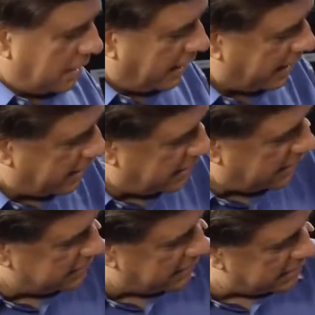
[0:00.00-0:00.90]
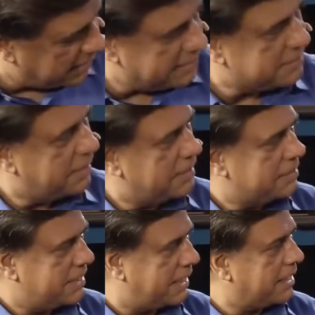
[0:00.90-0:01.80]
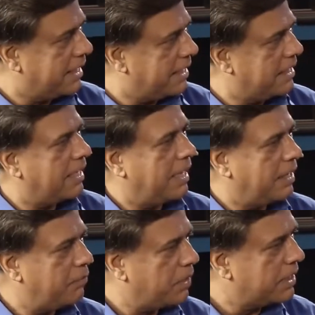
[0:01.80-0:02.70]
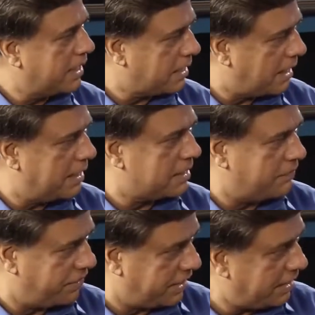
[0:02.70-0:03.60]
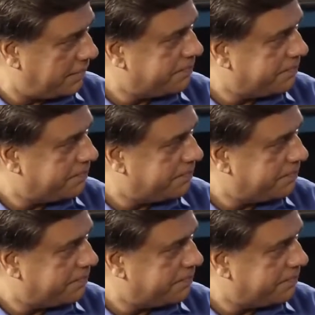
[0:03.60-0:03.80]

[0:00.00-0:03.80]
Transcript: it has 10 gig and 1 gig connectivity.